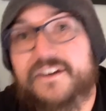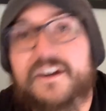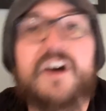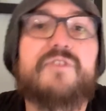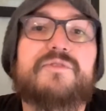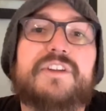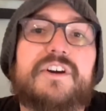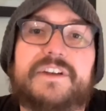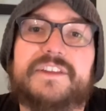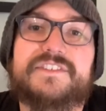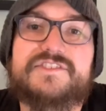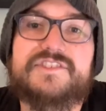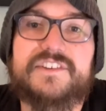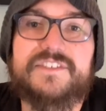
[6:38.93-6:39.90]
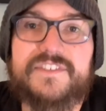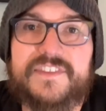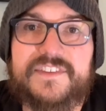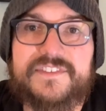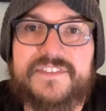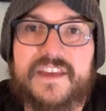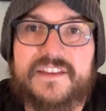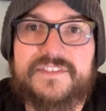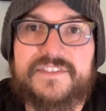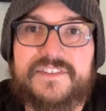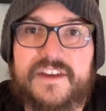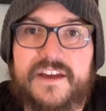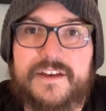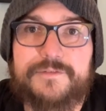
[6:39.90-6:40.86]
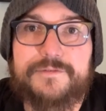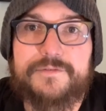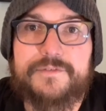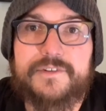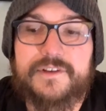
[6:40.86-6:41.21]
oh no, it's just the sex stuff.